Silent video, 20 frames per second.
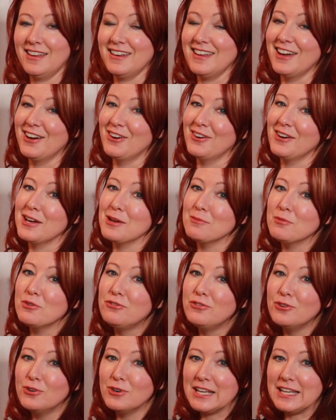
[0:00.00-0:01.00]
Now, I'm a
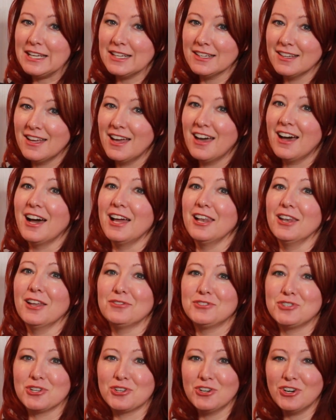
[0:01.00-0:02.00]
foodie. I
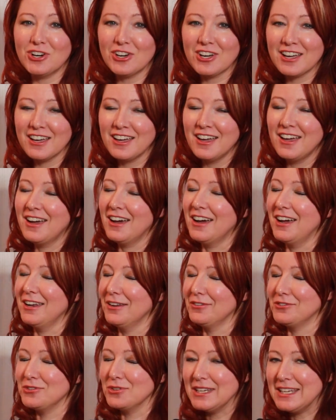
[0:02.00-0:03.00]
love to cook. I
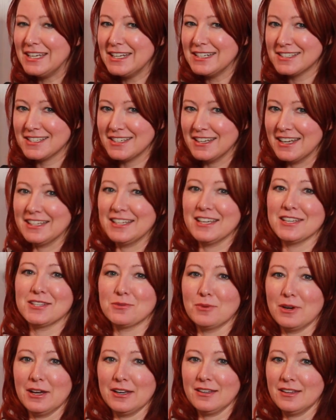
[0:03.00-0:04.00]
love to eat. And
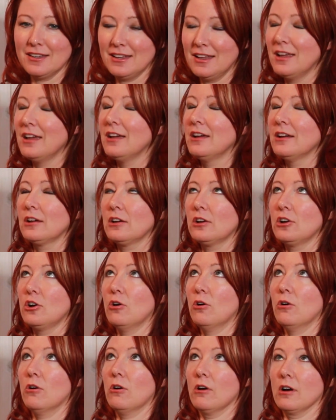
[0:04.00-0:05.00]
guess what?
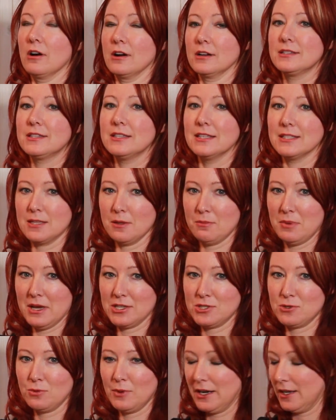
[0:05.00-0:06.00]
Quartz is the
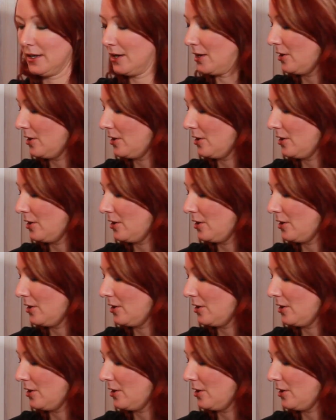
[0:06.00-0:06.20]
best way to